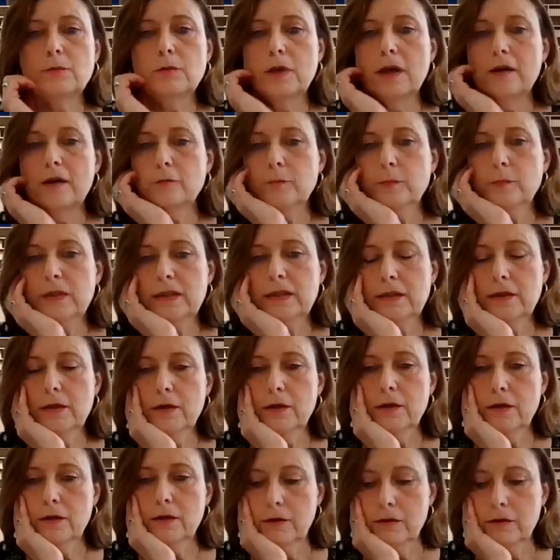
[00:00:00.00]
we have
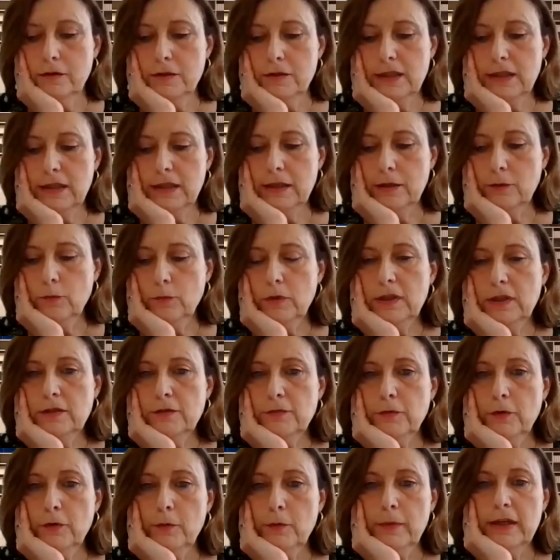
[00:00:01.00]
been dealing with
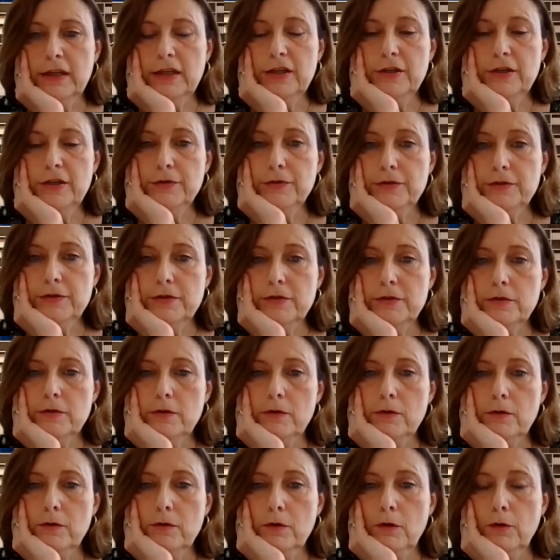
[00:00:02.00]
for many years.
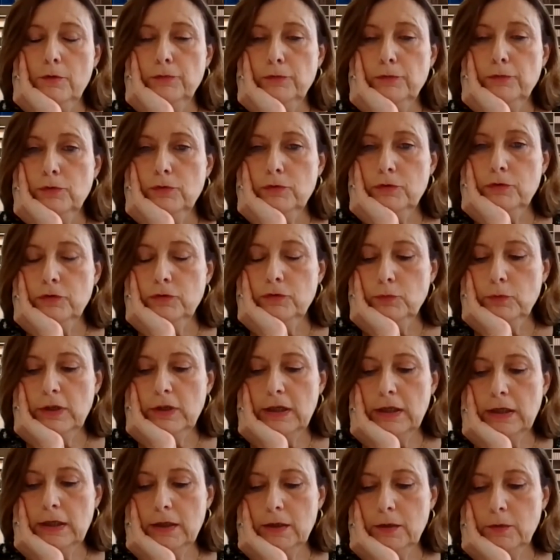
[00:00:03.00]
So, of course,
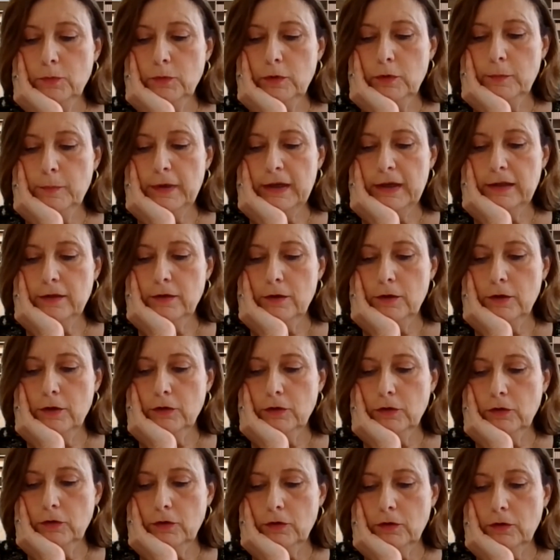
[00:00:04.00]
we paid a
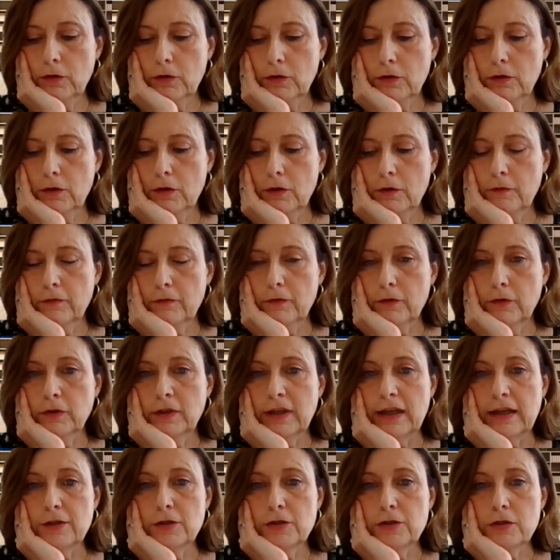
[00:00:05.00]
lot of
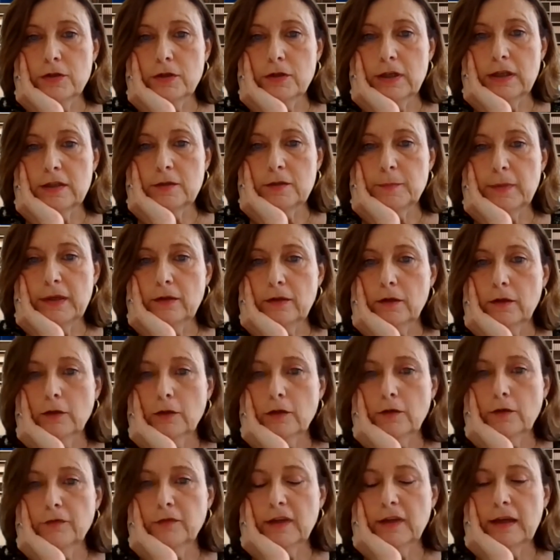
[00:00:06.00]
attention and spent a lot
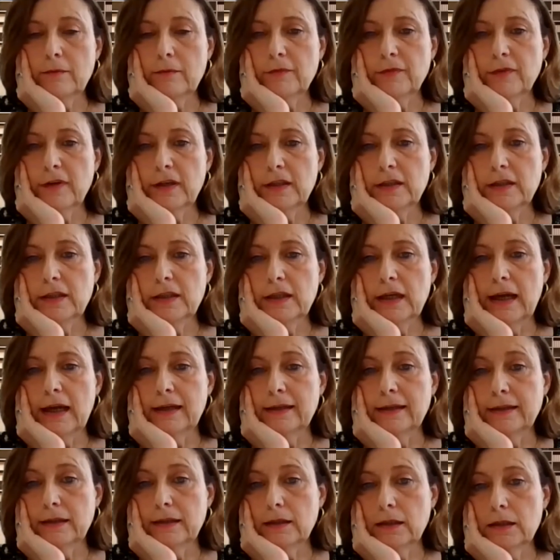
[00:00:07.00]
of time finding
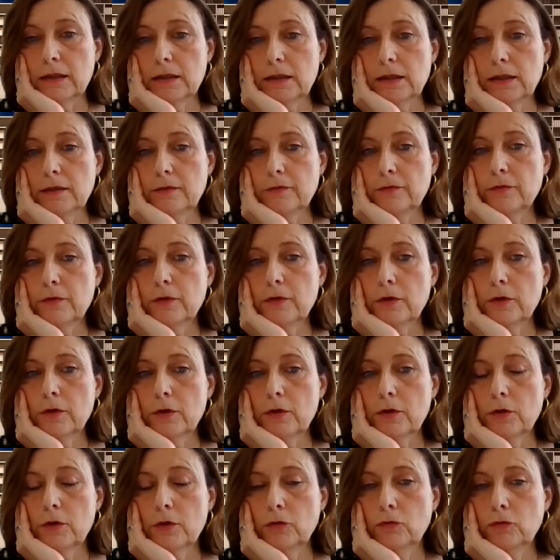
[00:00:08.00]
alternative
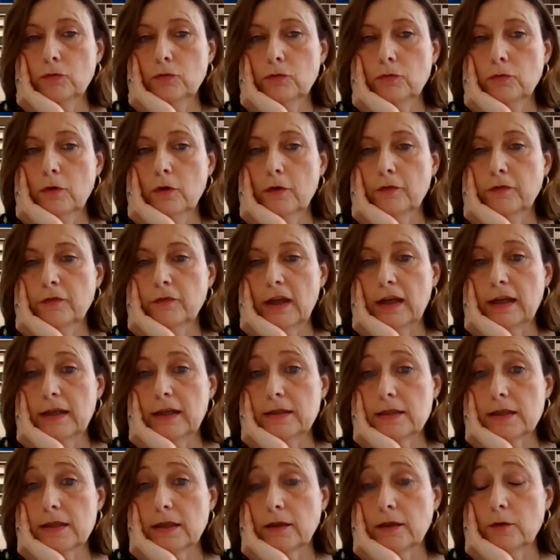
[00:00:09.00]
to
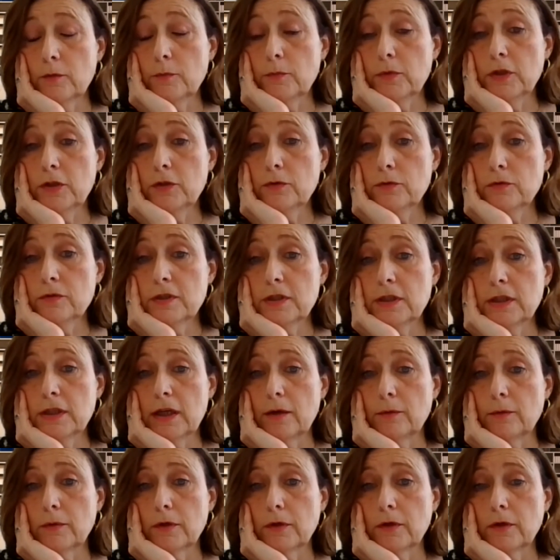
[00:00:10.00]
phthalates that can be used in
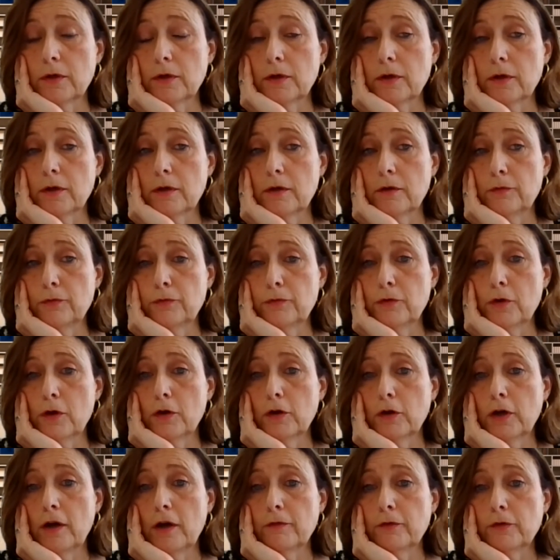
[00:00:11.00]
our floor
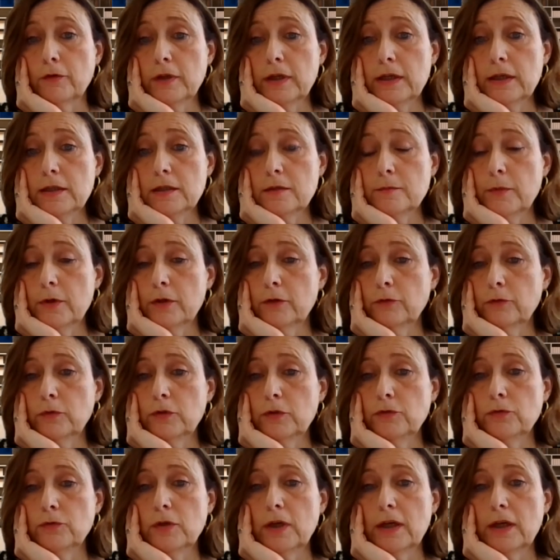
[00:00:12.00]
coverings. But we
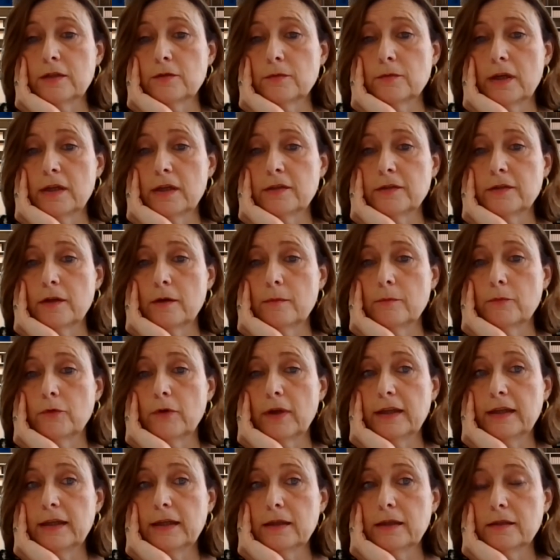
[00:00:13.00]
took as well some
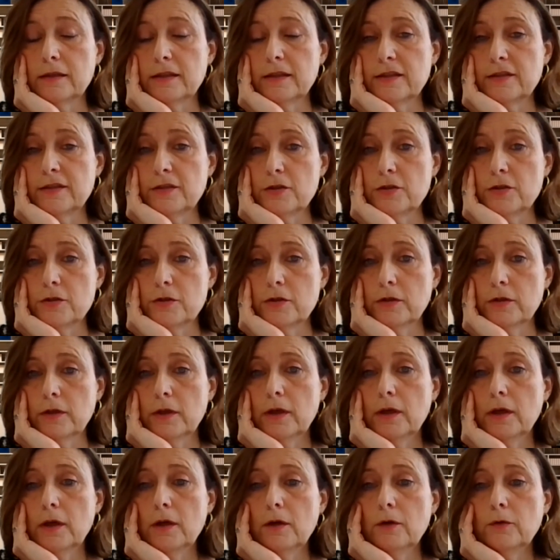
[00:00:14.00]
radical decision
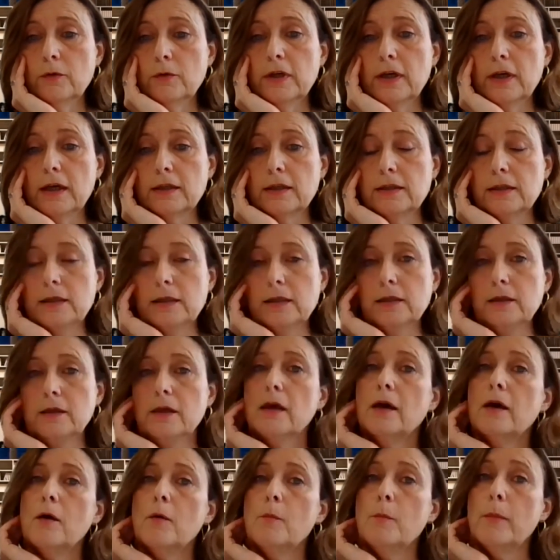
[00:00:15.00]
regarding
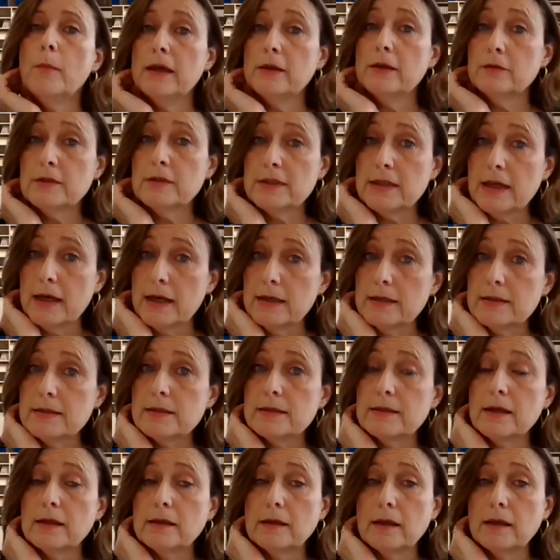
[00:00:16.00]
biocides
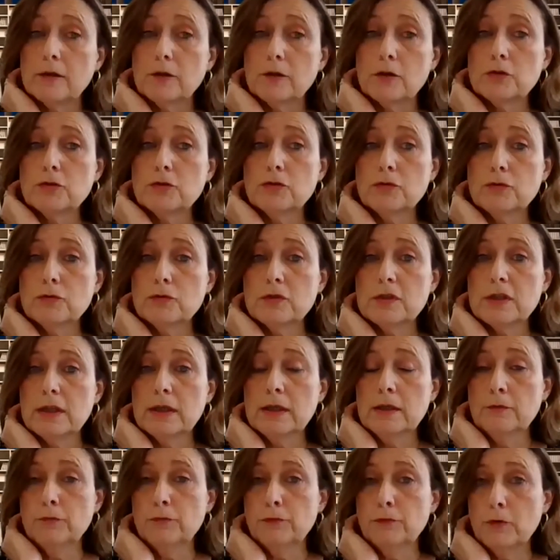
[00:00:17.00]
that are not used
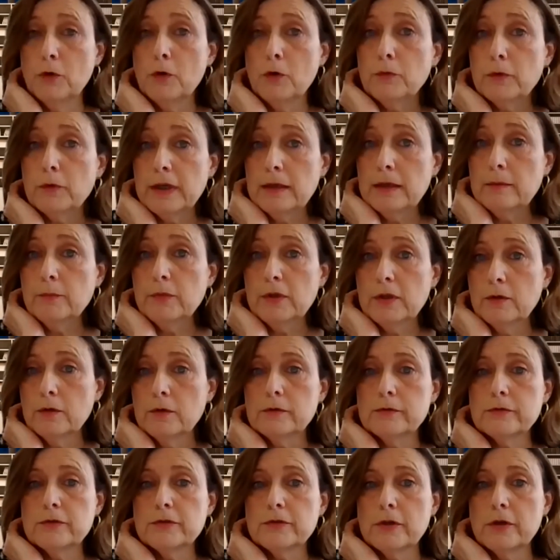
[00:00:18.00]
in flooring
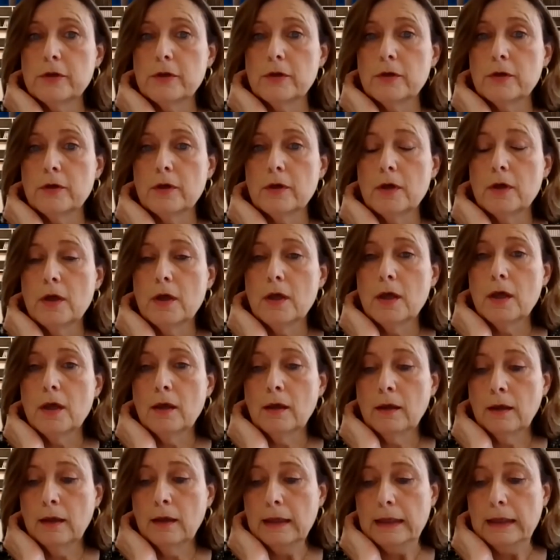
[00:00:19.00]
because
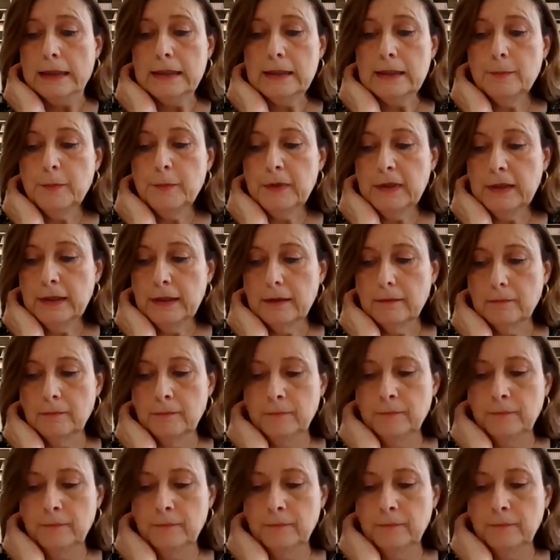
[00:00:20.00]
keeping